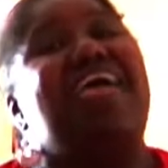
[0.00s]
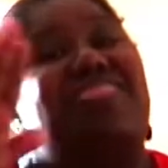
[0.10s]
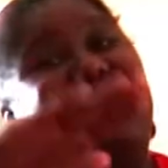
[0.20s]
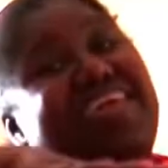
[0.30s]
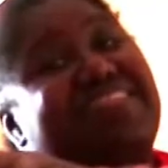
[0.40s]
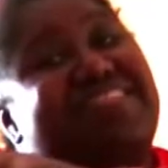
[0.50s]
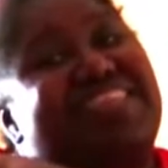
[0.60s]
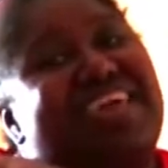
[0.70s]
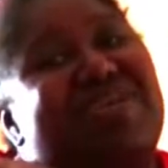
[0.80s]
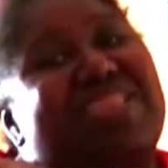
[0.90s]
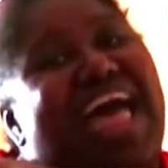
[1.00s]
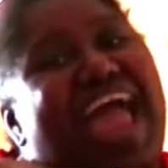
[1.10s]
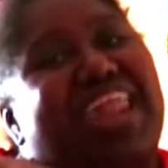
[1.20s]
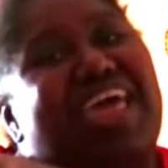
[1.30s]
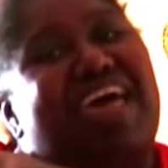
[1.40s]
This little
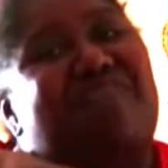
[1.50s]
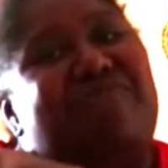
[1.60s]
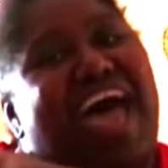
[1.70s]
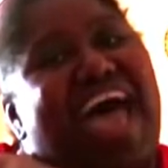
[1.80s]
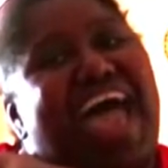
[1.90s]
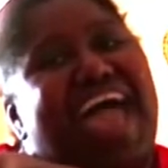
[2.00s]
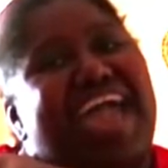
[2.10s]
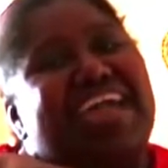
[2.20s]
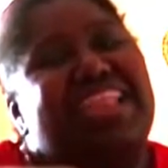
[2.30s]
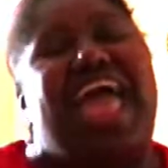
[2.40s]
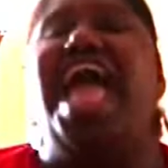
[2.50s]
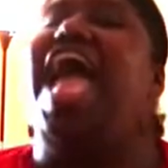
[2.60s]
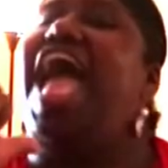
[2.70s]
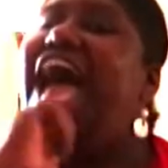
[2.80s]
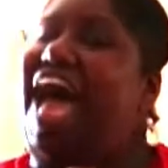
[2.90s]
light of mine,
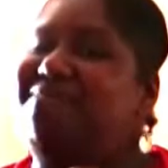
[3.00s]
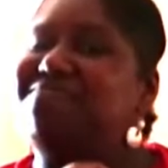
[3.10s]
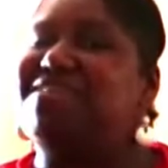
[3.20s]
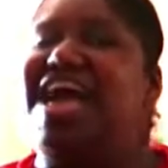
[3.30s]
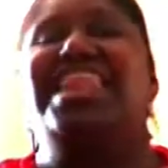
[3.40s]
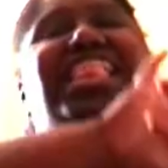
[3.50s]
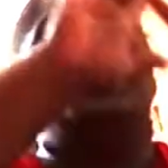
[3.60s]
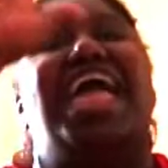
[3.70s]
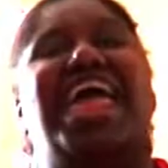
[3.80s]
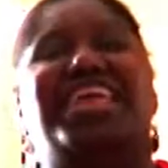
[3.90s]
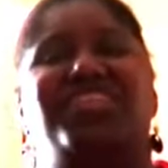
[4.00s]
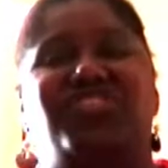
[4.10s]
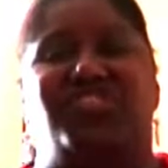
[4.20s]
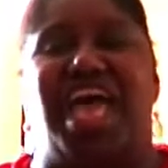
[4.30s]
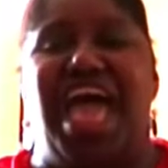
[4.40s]
I'm gonna let it
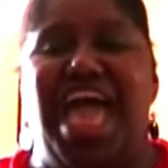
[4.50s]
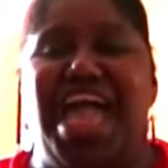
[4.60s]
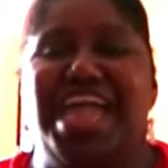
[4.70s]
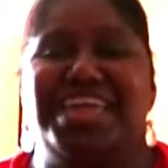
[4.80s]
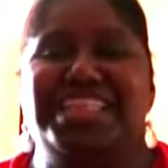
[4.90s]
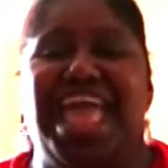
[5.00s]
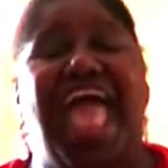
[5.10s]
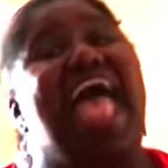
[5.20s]
shine.